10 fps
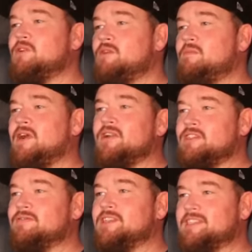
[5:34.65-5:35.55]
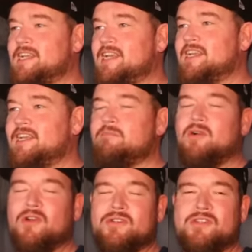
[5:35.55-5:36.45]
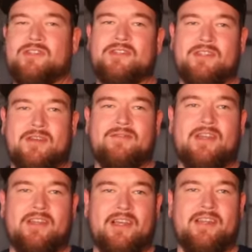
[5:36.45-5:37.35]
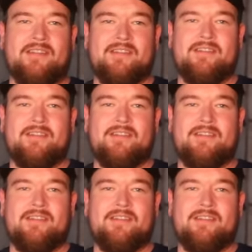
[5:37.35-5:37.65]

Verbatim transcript: bookmarks of his skin and purses and stuff like that.